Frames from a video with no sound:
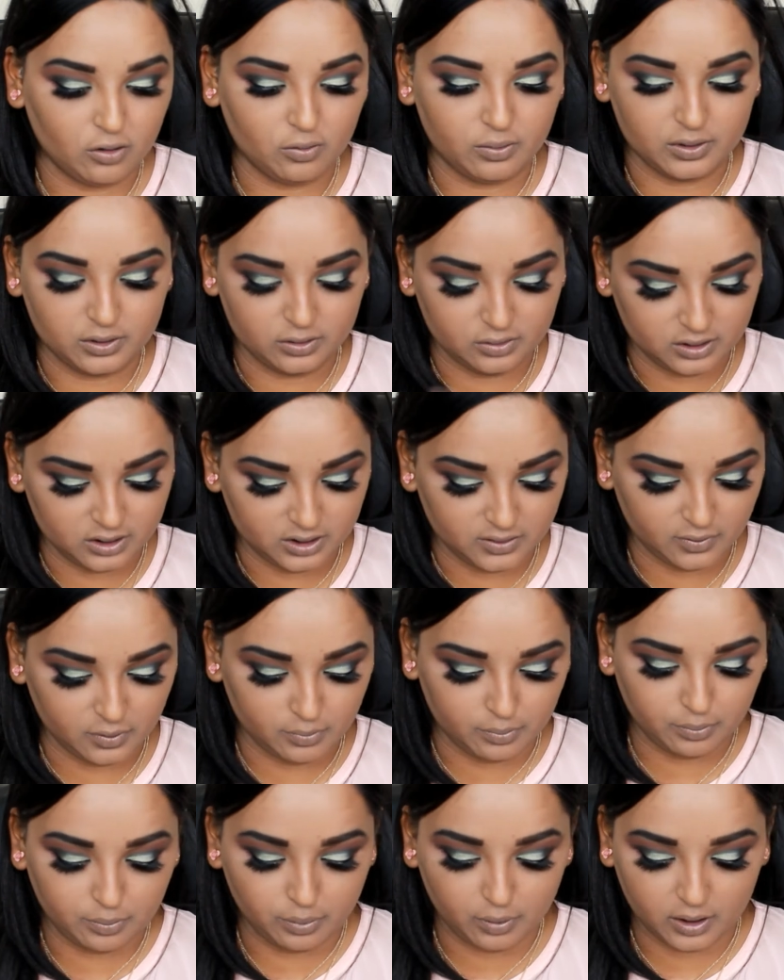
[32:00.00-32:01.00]
always use this for
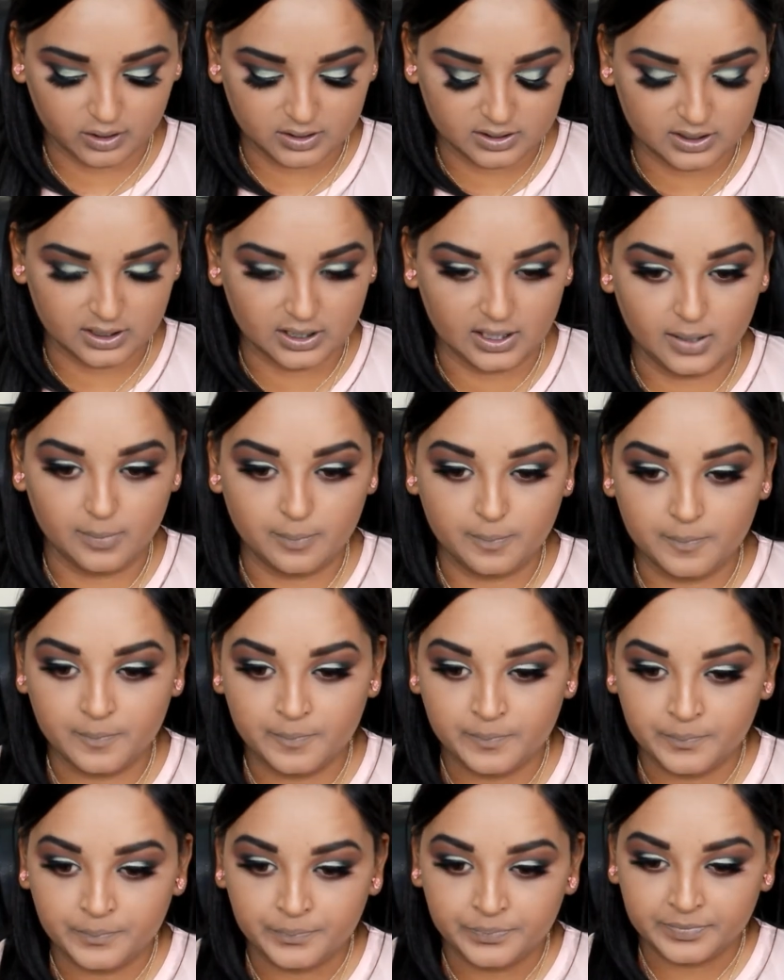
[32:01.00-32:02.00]
bronzing up
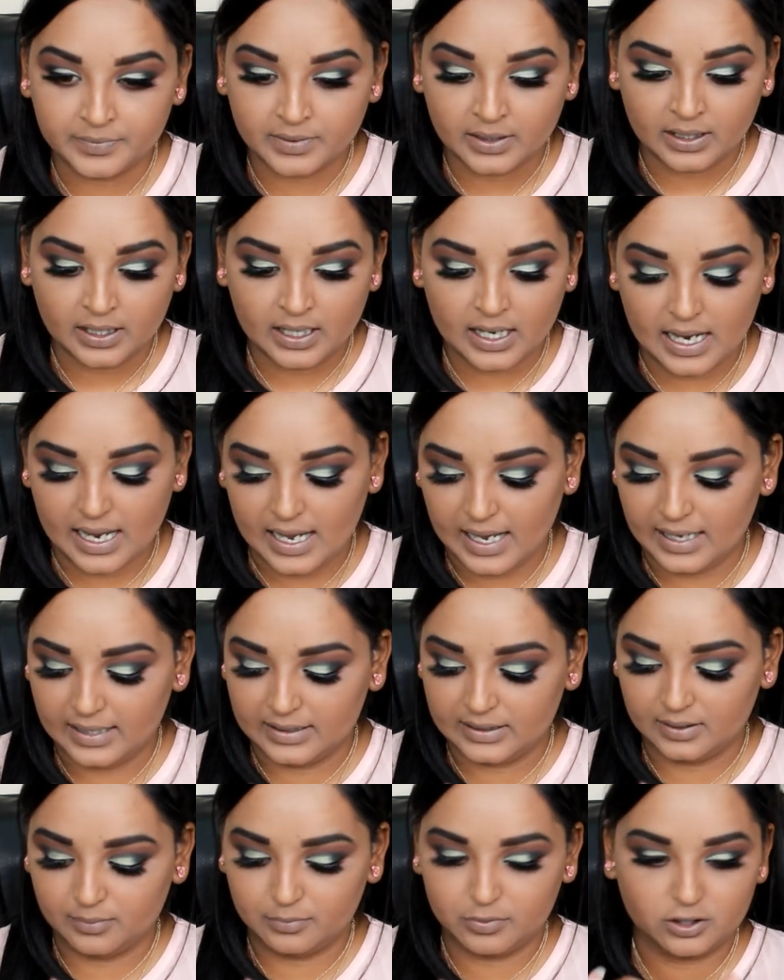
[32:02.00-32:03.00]

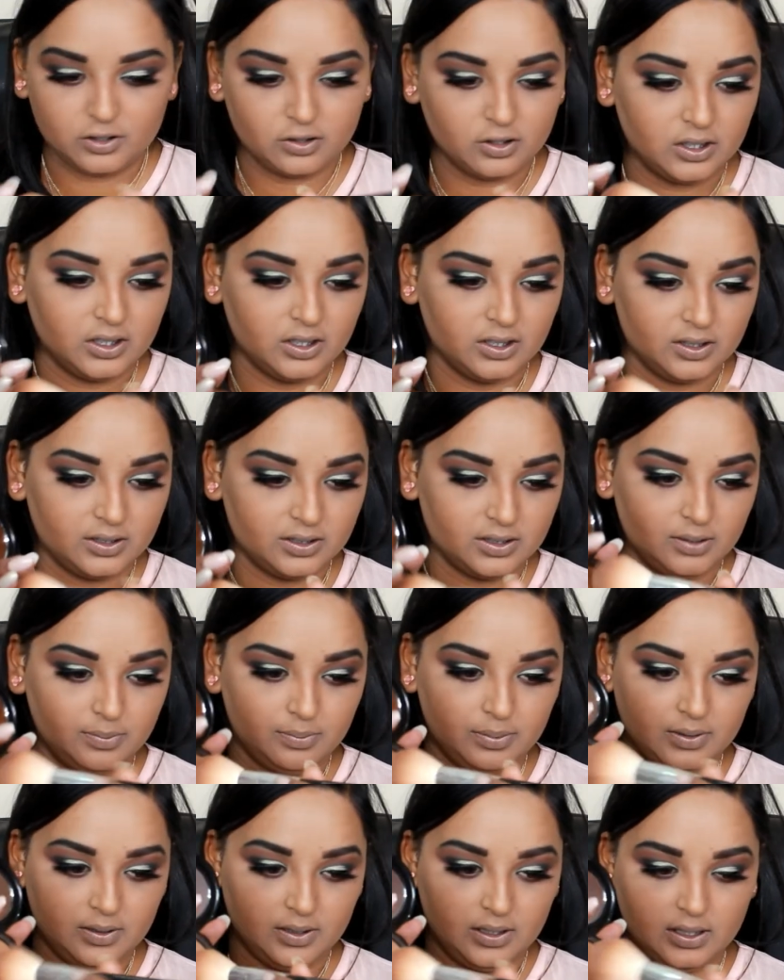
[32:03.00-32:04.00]
and I'm just gonna dip
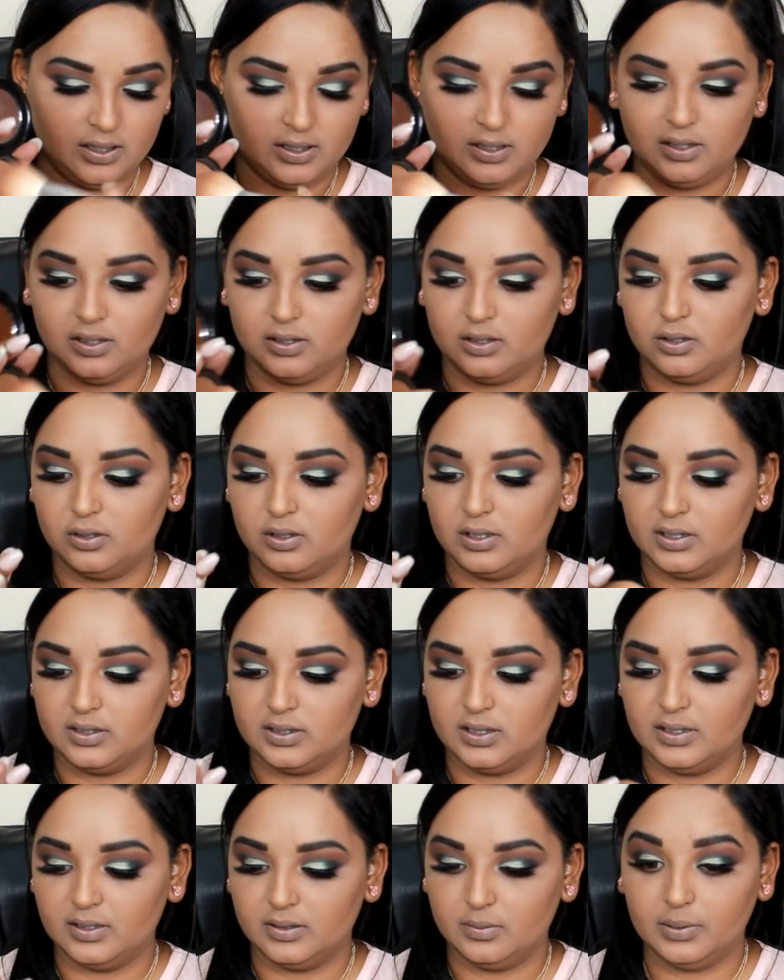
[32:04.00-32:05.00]
into
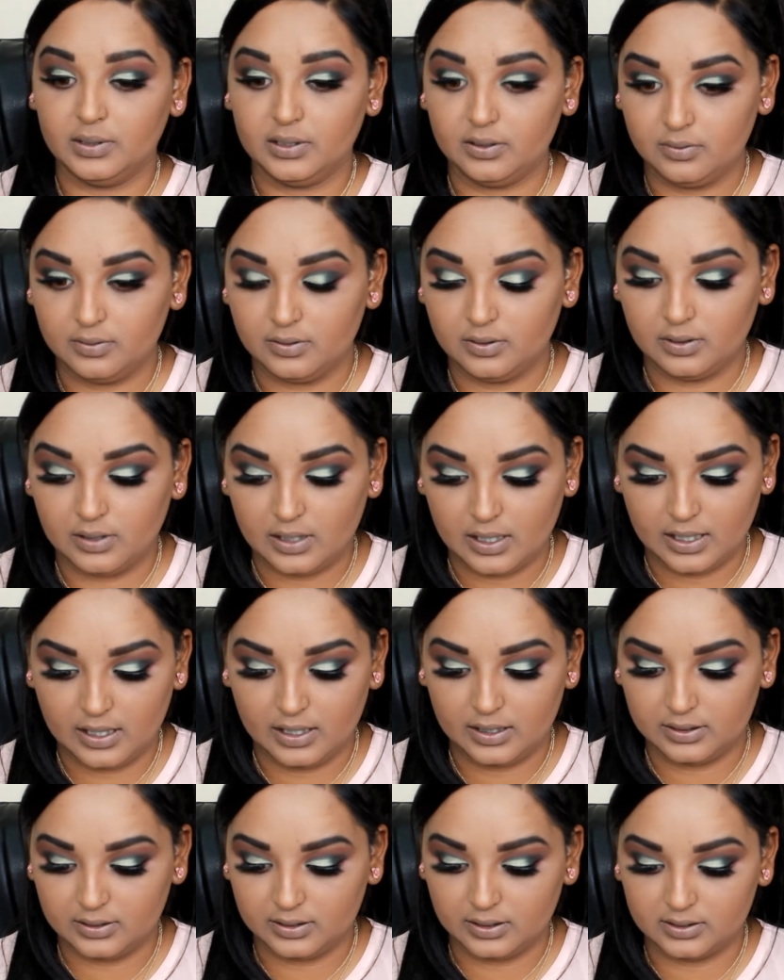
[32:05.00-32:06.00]
this a little bit
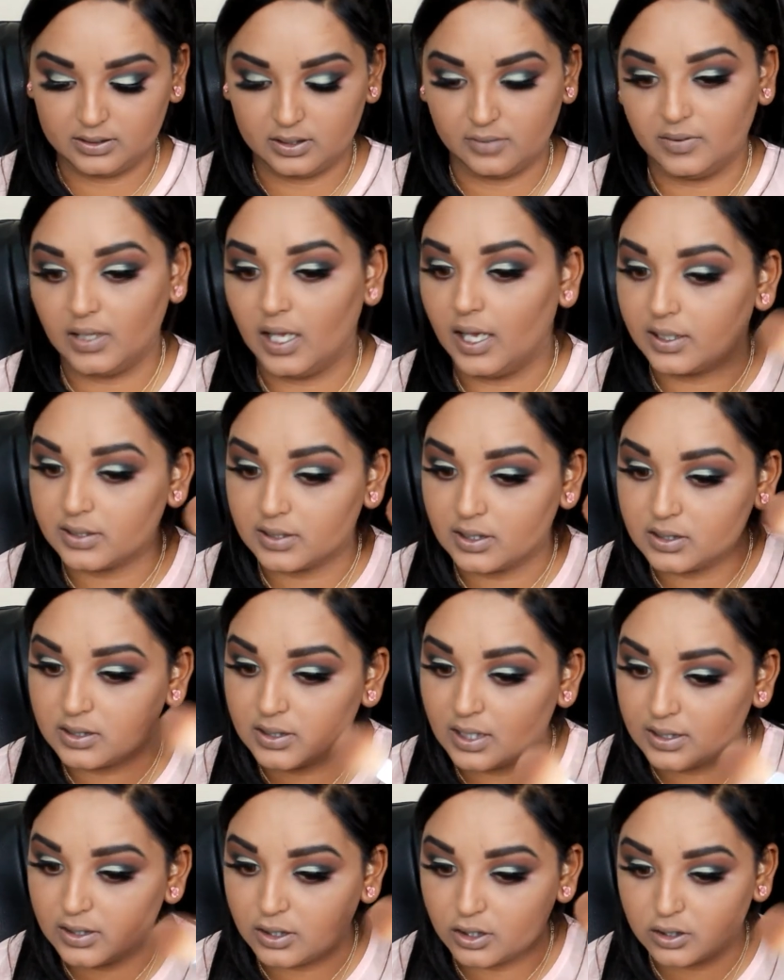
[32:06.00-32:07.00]
and dust up the
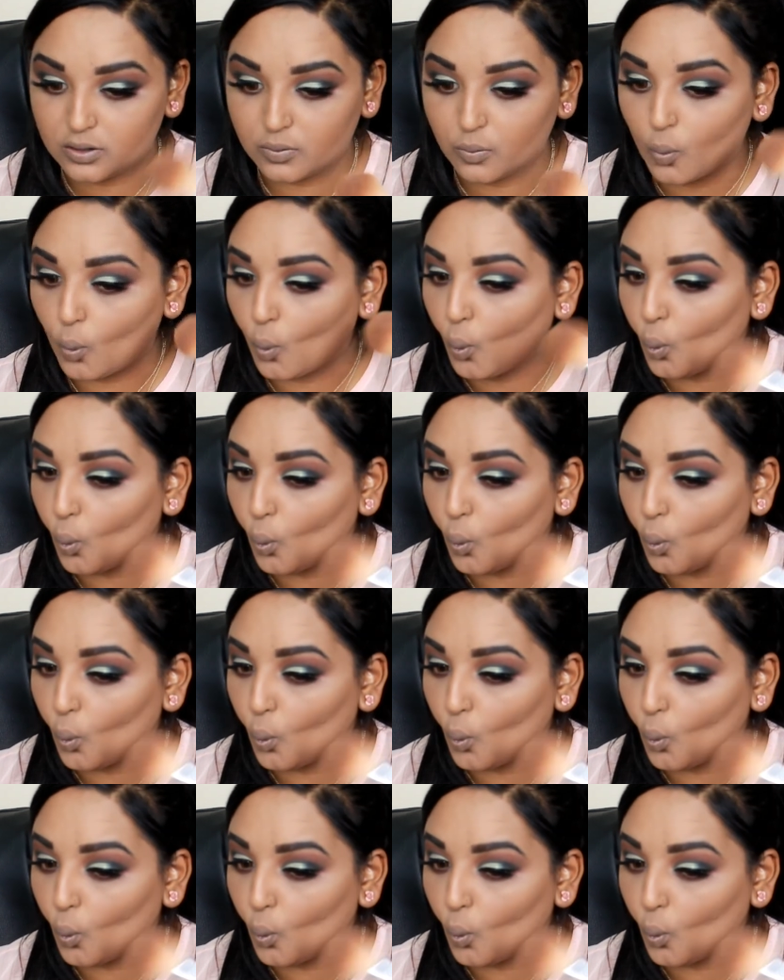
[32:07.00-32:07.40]
excess and just